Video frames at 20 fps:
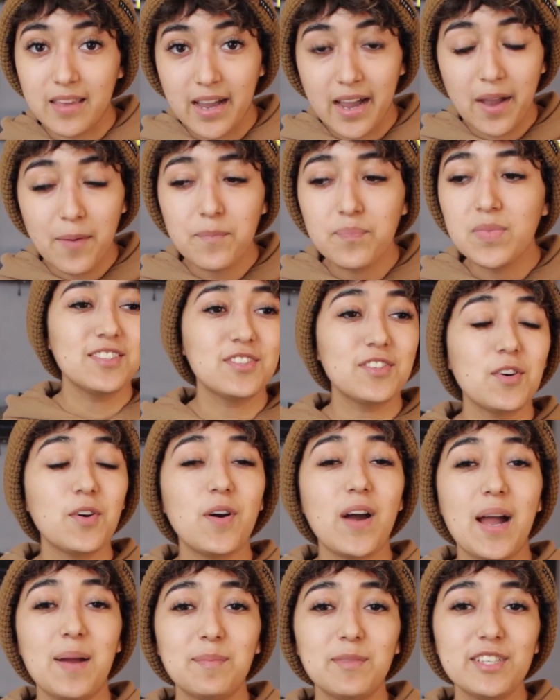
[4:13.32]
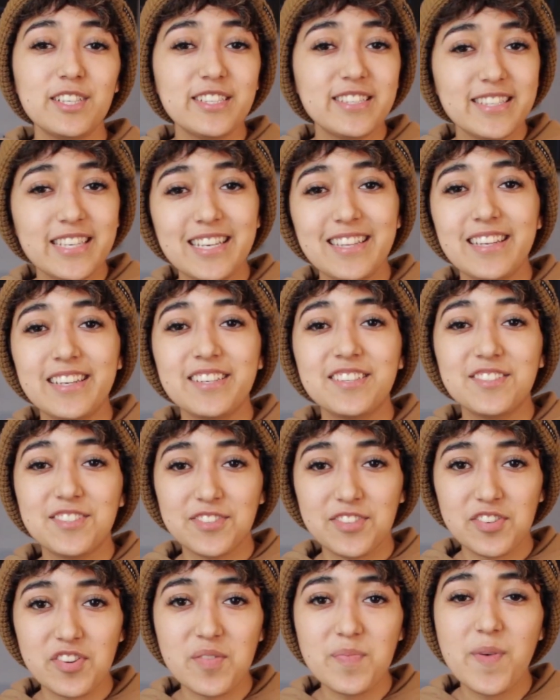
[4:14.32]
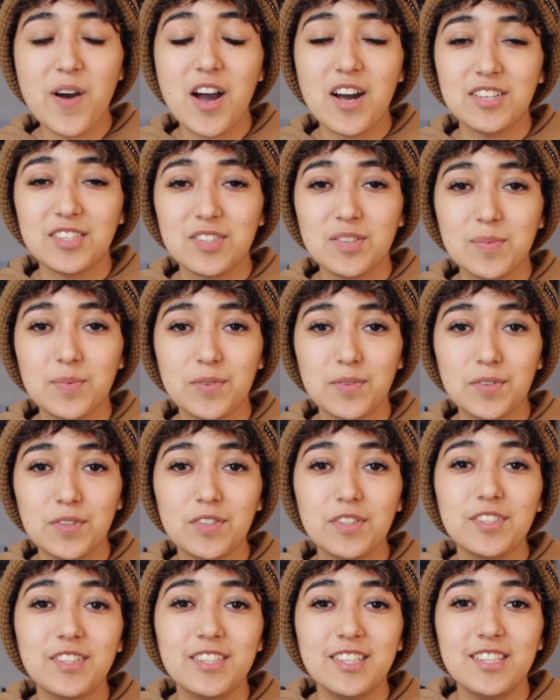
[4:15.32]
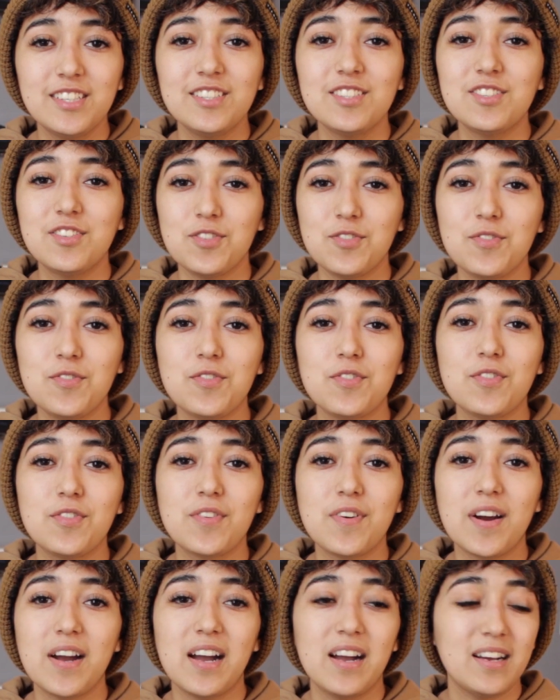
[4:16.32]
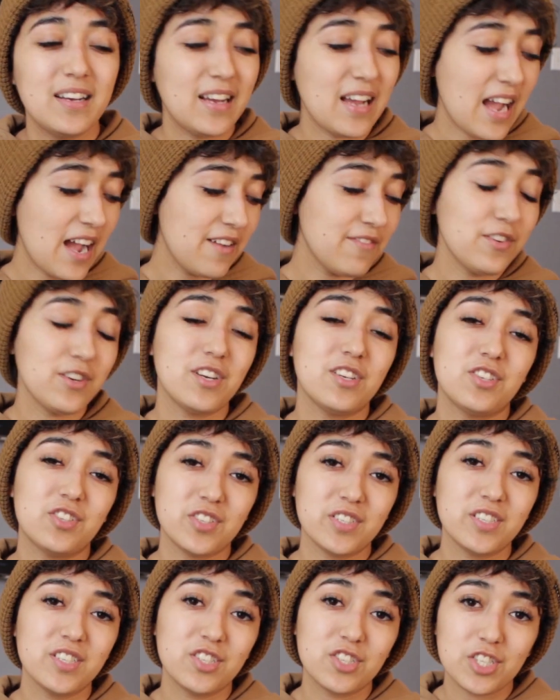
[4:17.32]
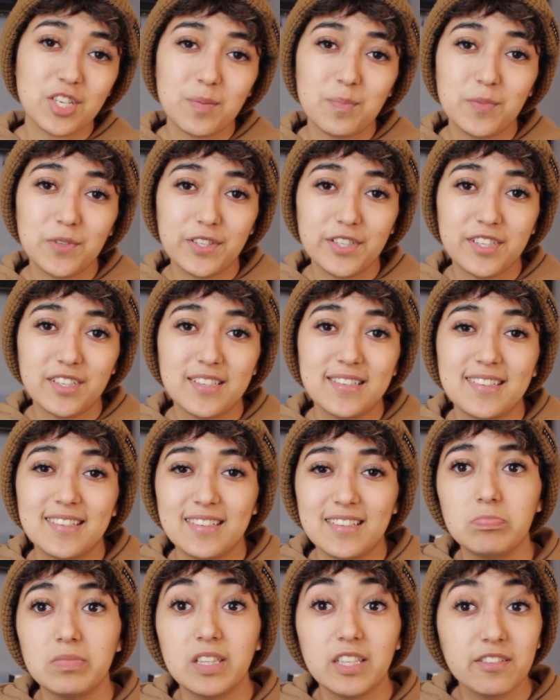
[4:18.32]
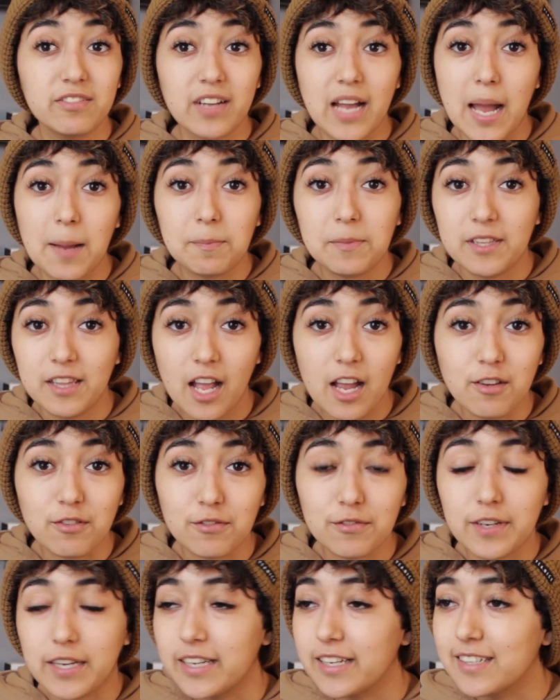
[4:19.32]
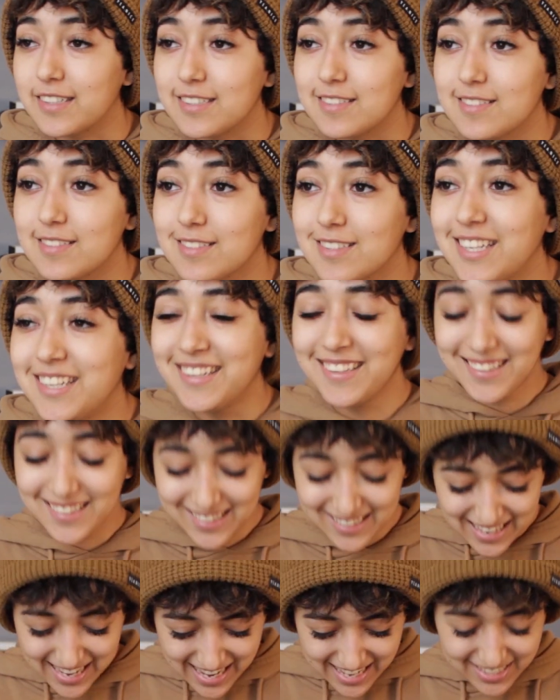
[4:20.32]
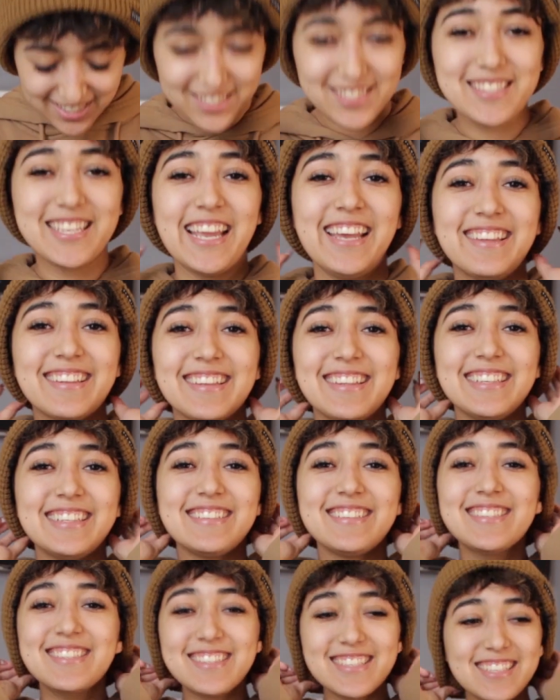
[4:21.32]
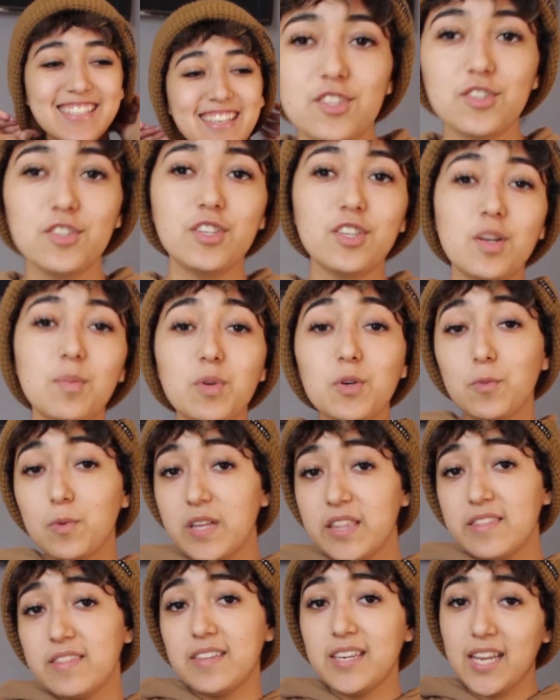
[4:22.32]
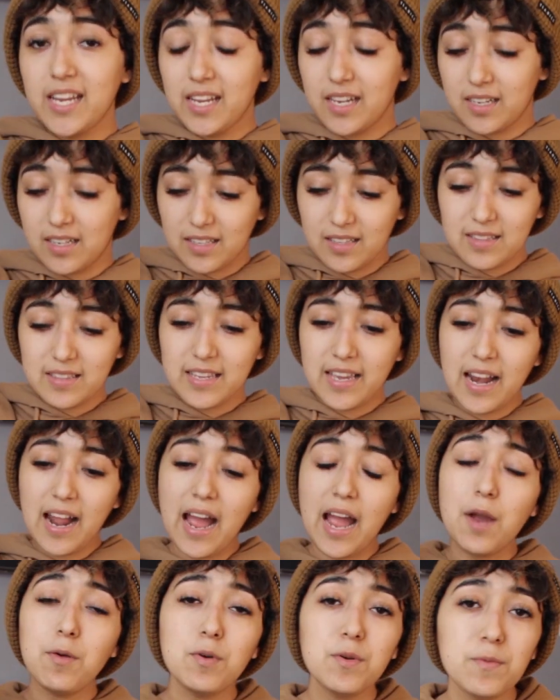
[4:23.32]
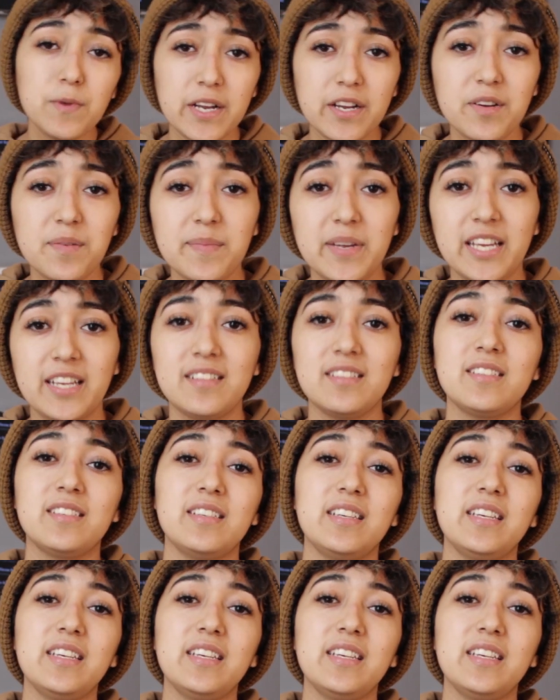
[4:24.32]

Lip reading: that, so I'm gonna say that it's still possible to have your Australian Shepherd live a happy life, I guess, to say the least. So the number one thing that I would recommend